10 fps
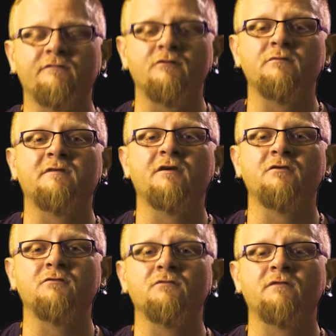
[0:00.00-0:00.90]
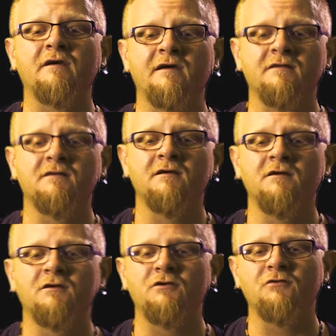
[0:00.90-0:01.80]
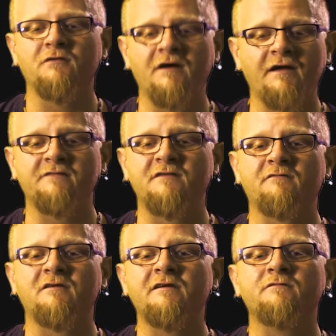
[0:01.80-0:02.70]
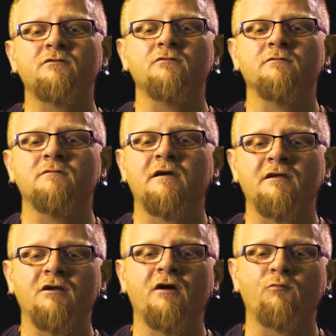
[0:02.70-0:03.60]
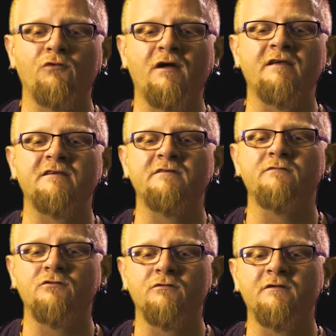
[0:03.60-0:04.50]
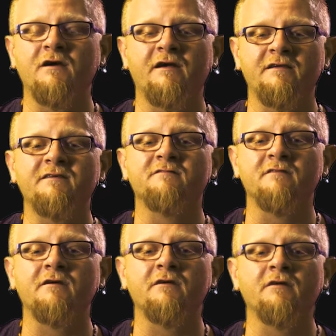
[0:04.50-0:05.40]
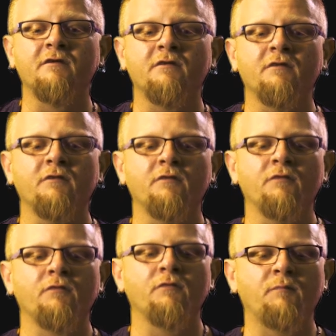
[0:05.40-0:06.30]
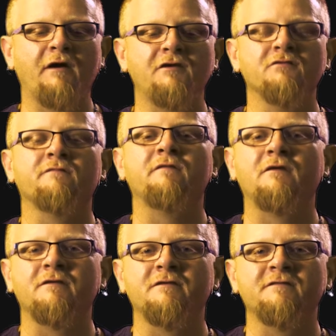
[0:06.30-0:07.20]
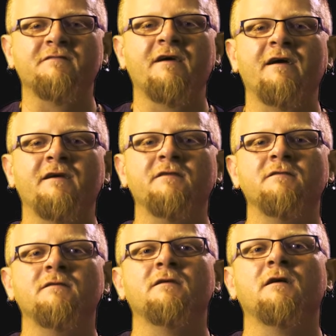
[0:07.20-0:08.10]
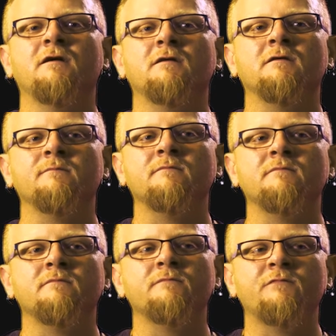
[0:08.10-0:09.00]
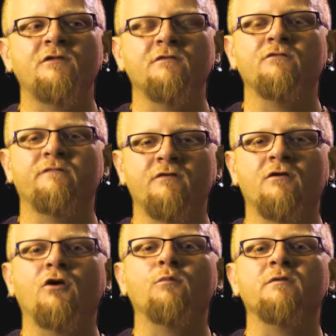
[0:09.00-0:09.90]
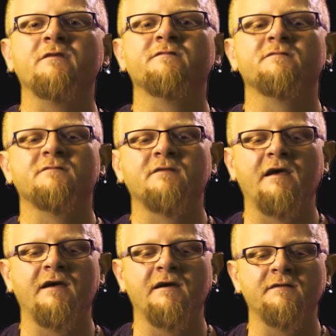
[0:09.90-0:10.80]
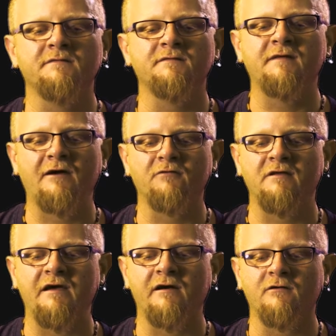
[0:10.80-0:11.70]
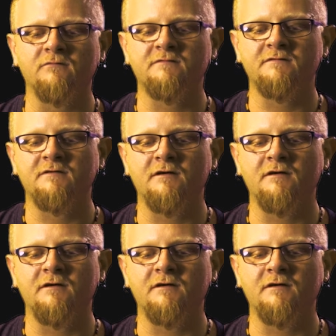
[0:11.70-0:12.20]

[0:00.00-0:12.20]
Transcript: definitely would tell you that, you know, God has never left you, and God will not leave you, and God is there. I know the pain you're feeling inside. You feel hopeless and down and out,